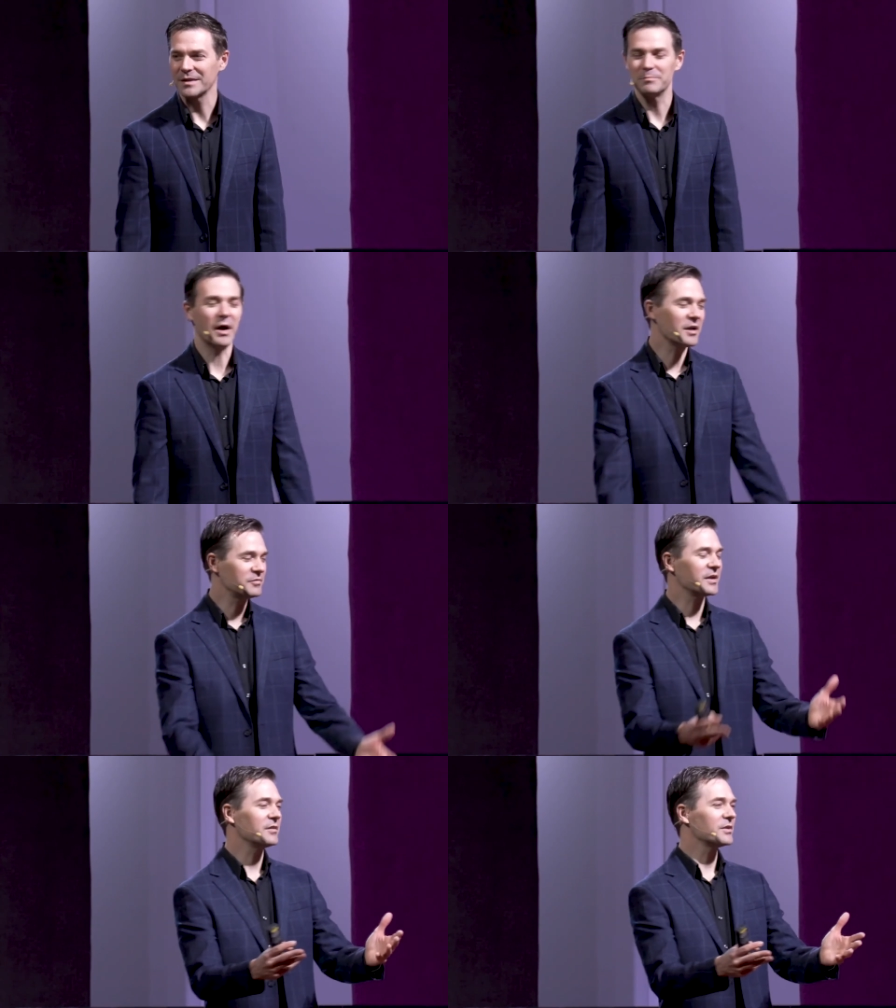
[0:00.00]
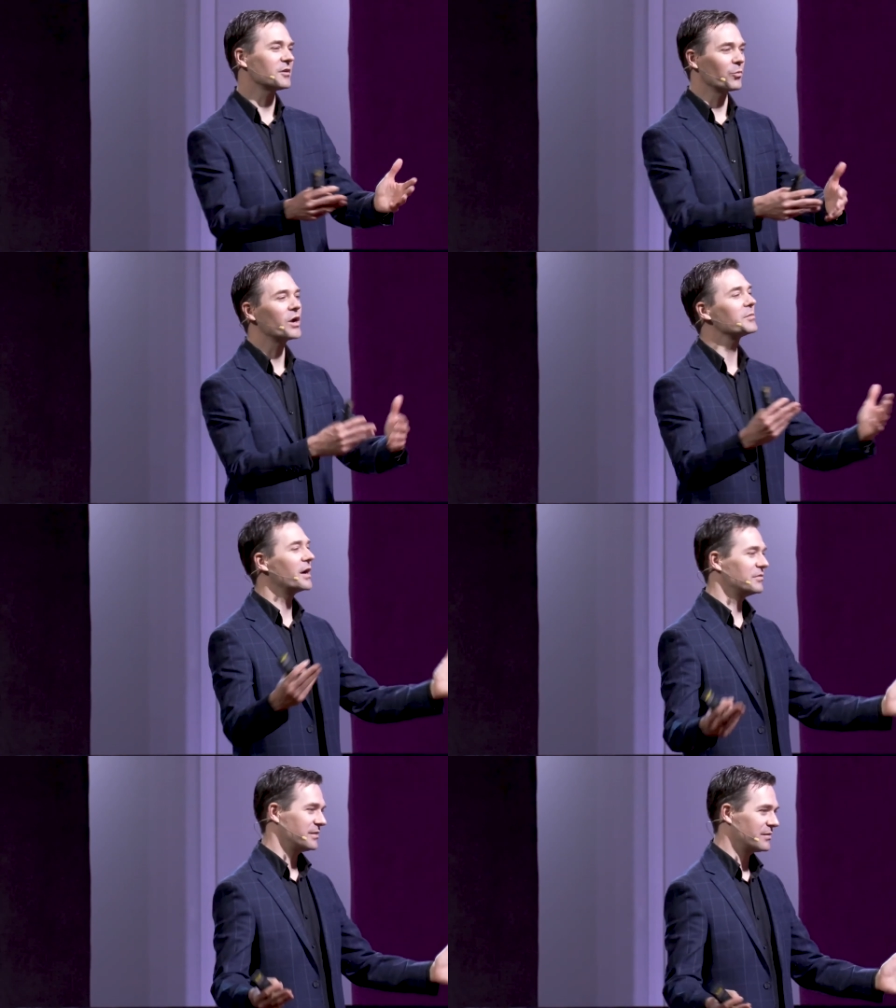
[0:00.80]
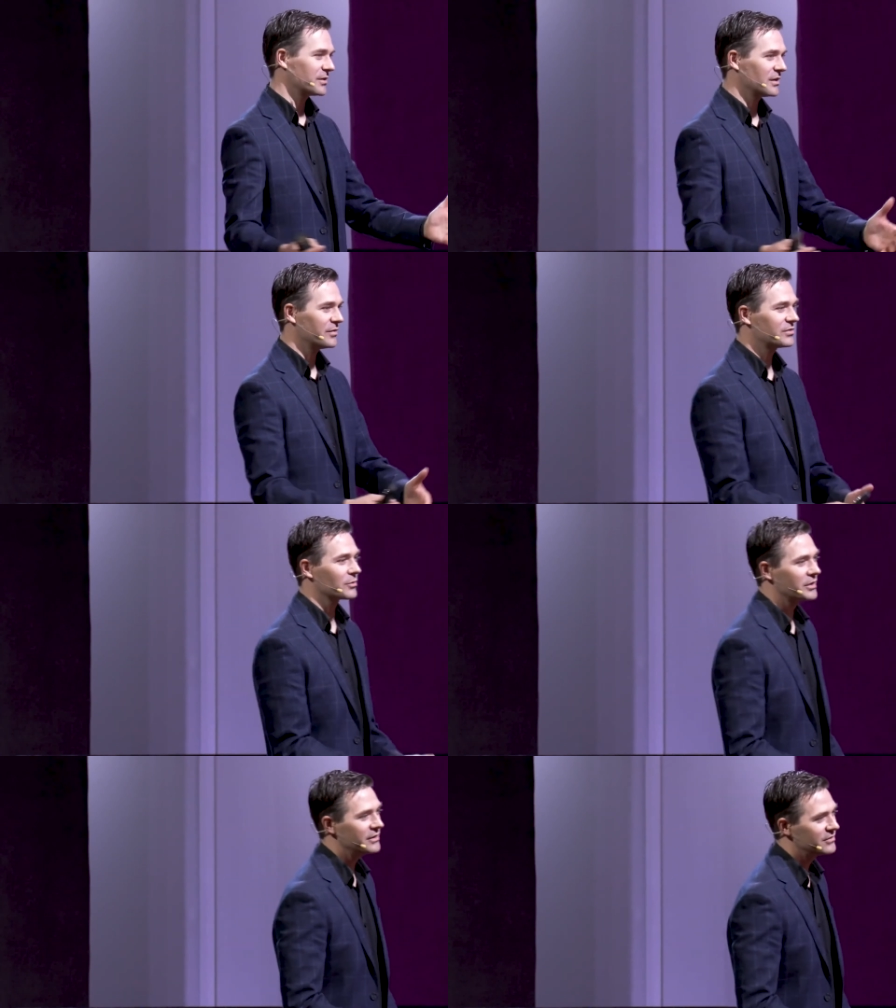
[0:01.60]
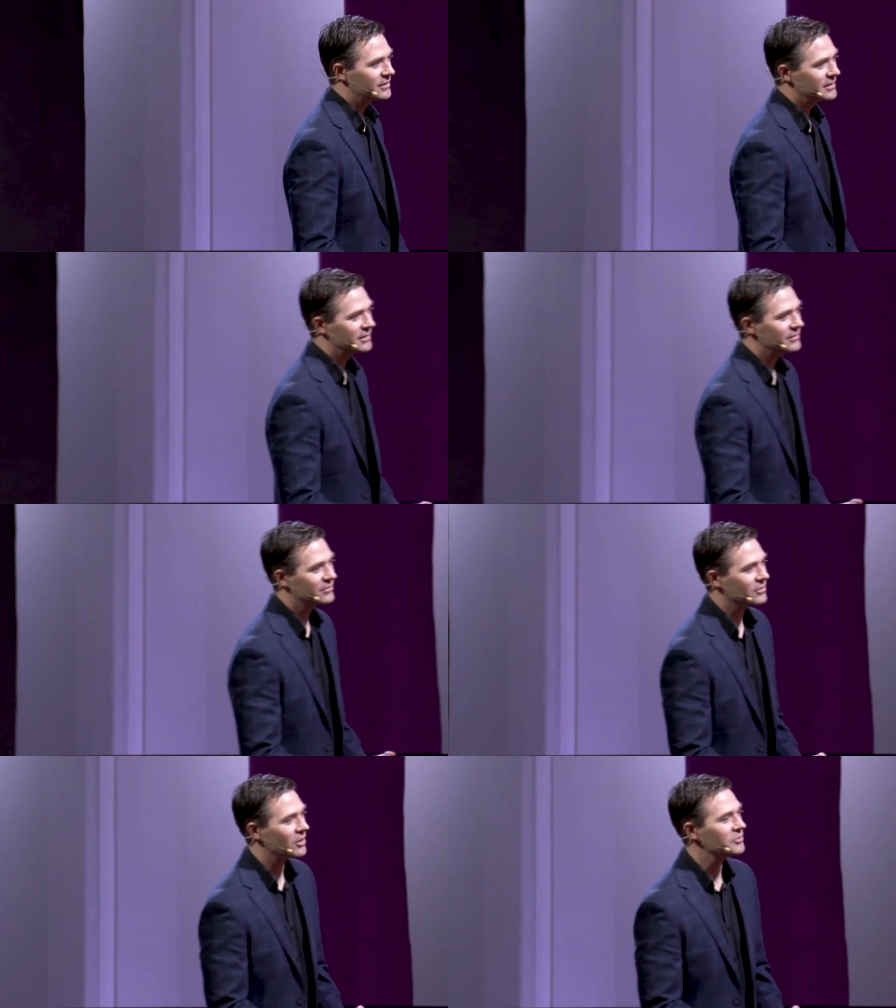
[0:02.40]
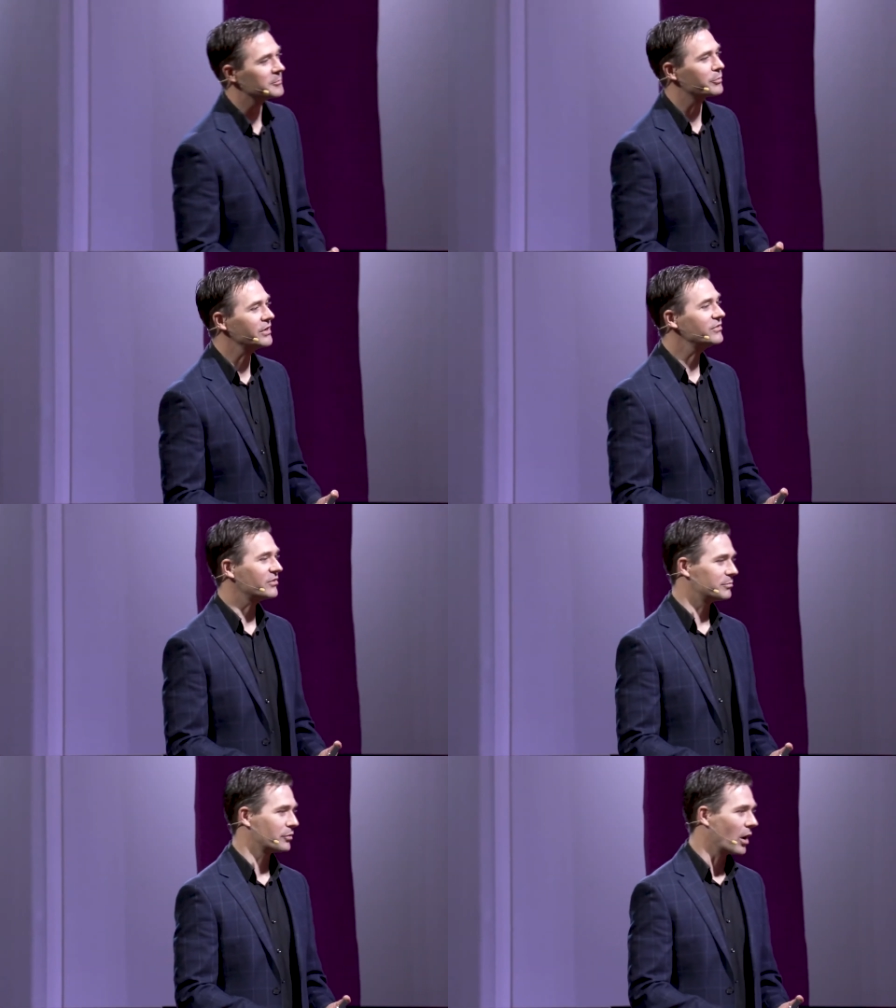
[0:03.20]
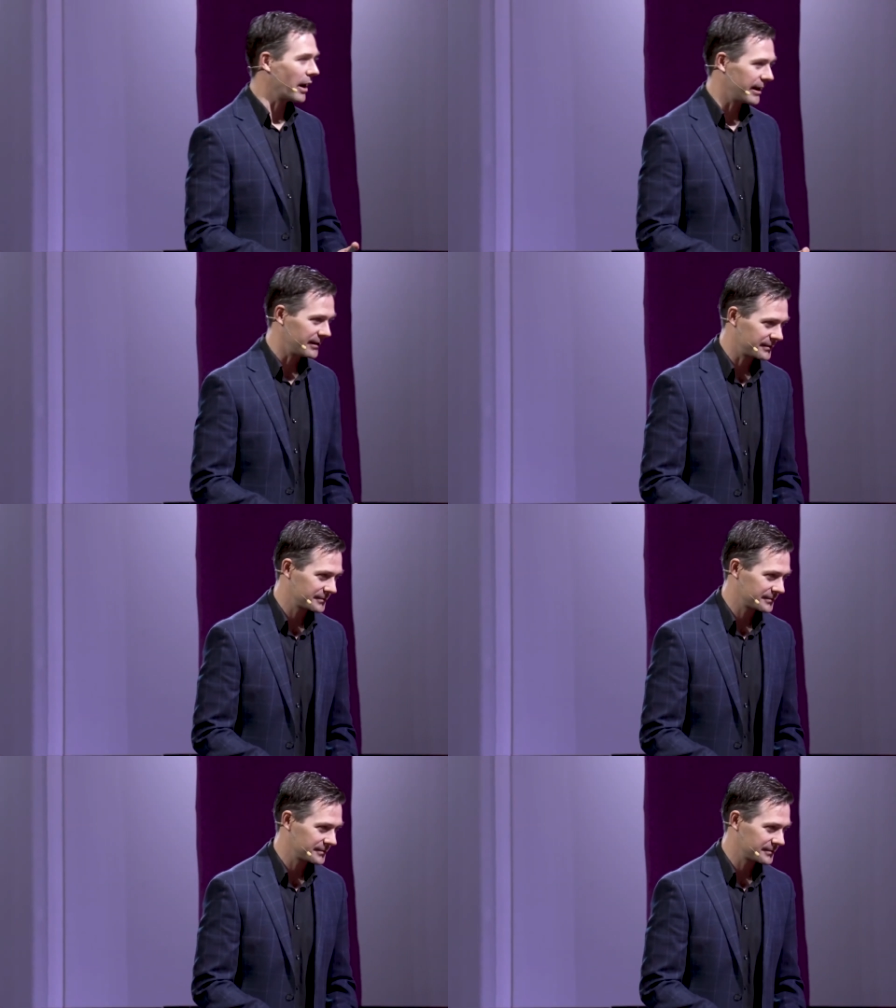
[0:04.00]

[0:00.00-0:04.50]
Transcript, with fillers: My favorite, or one of my favorite love stories, is called The Princess Bride.